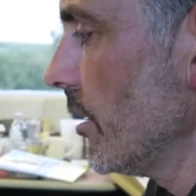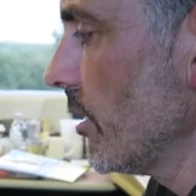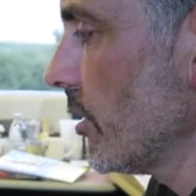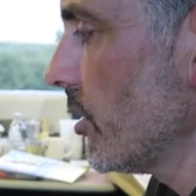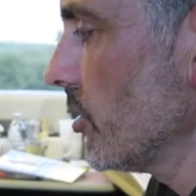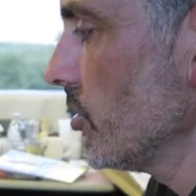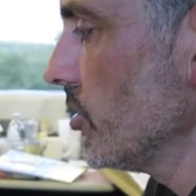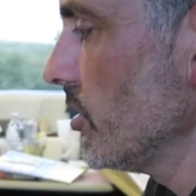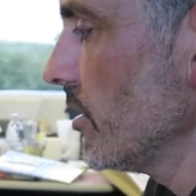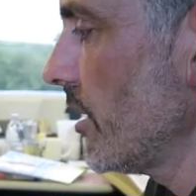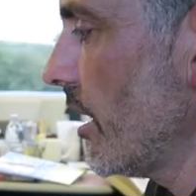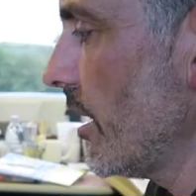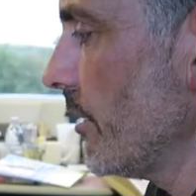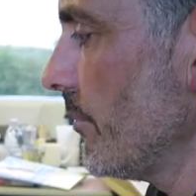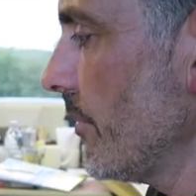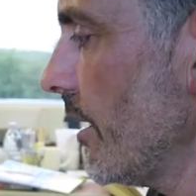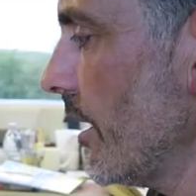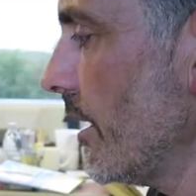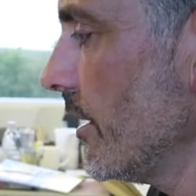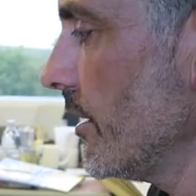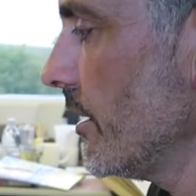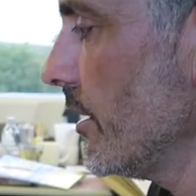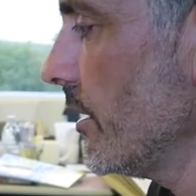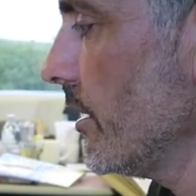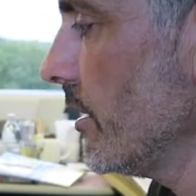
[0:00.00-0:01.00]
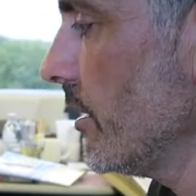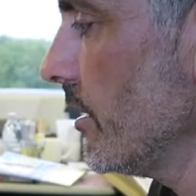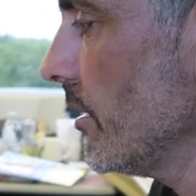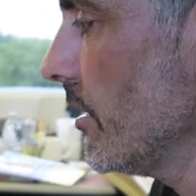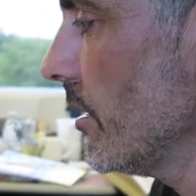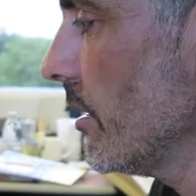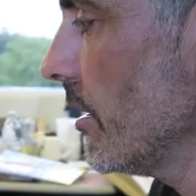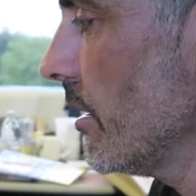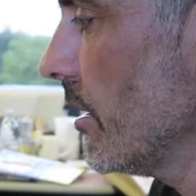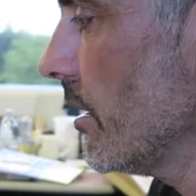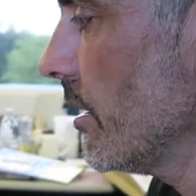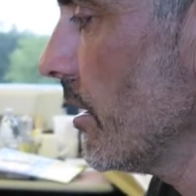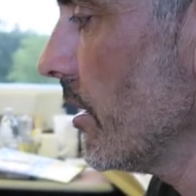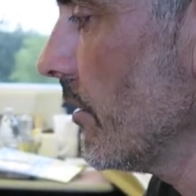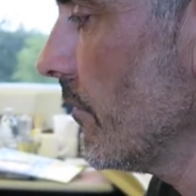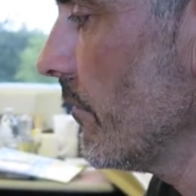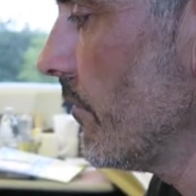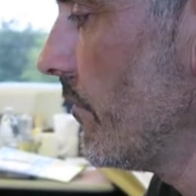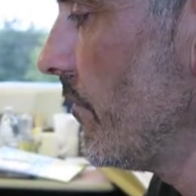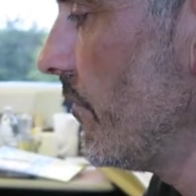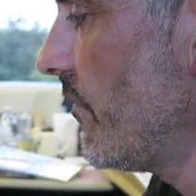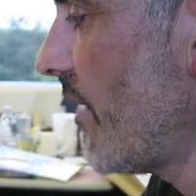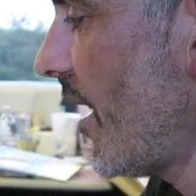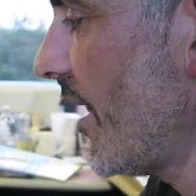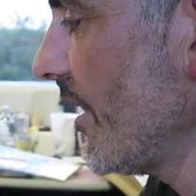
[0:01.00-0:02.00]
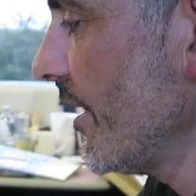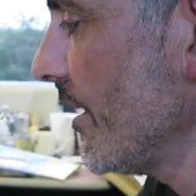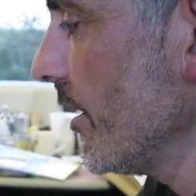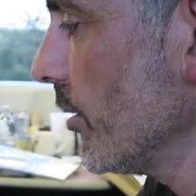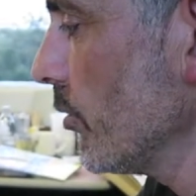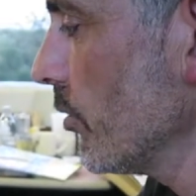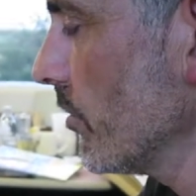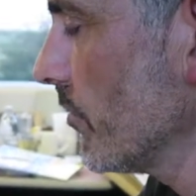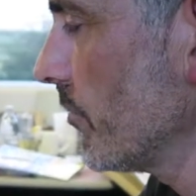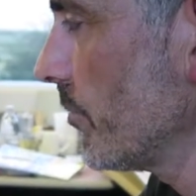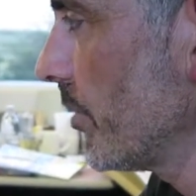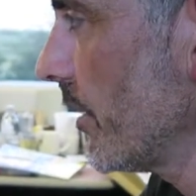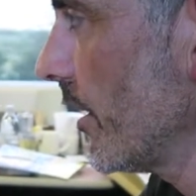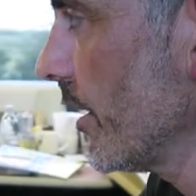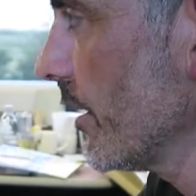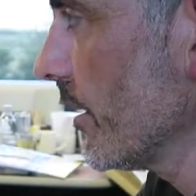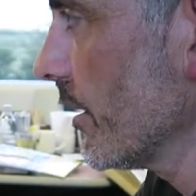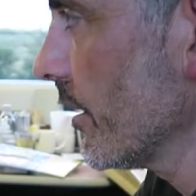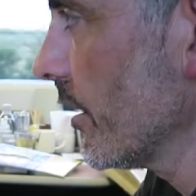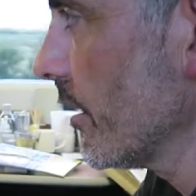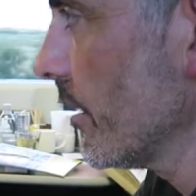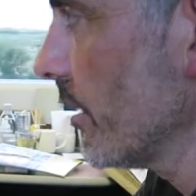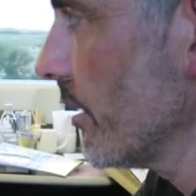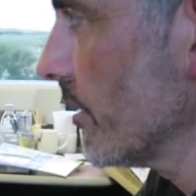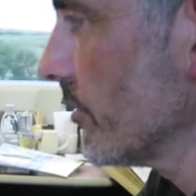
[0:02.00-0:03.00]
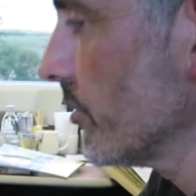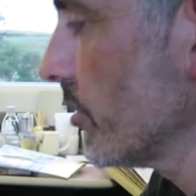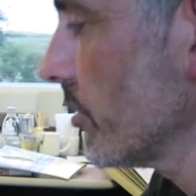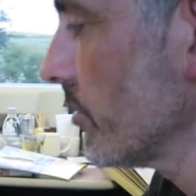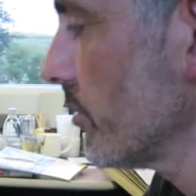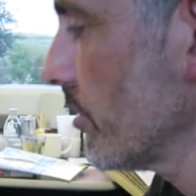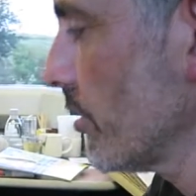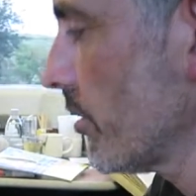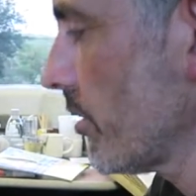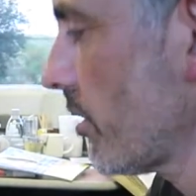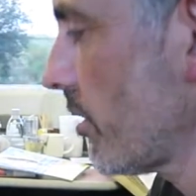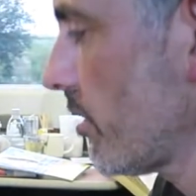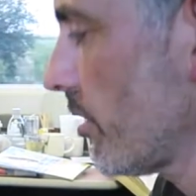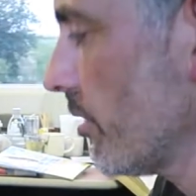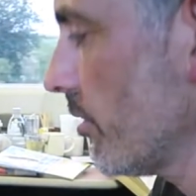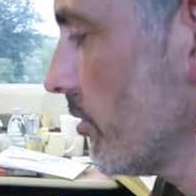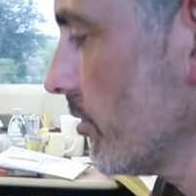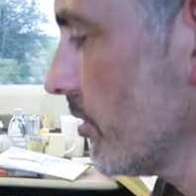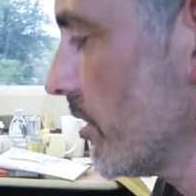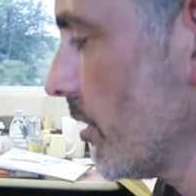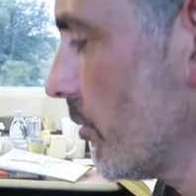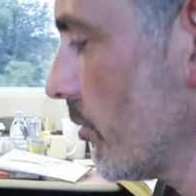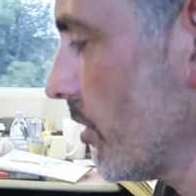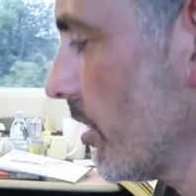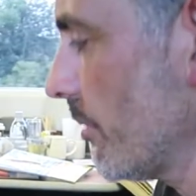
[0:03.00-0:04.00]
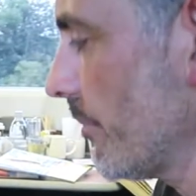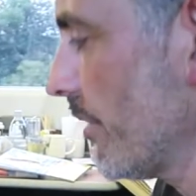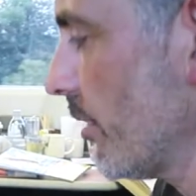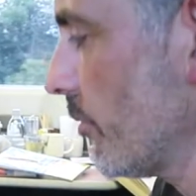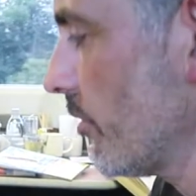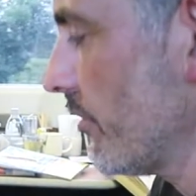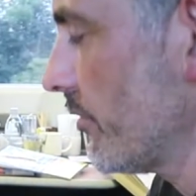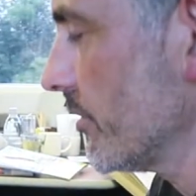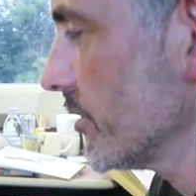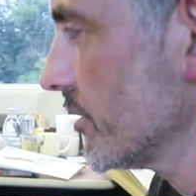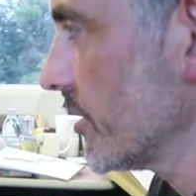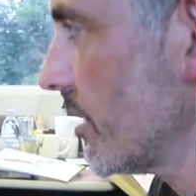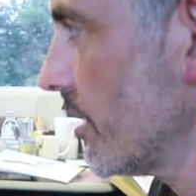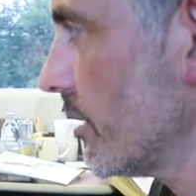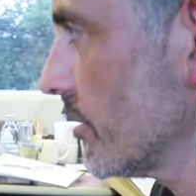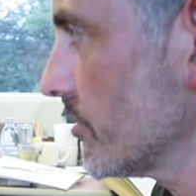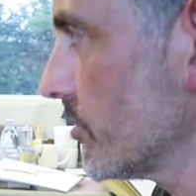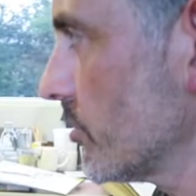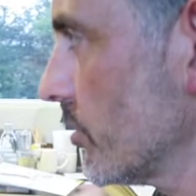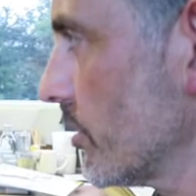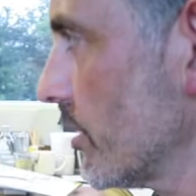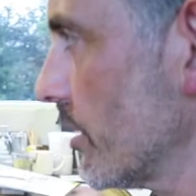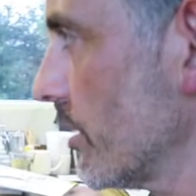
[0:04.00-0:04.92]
Can you name any value of playing cards? Not the suit, don't worry about whether it's hearts or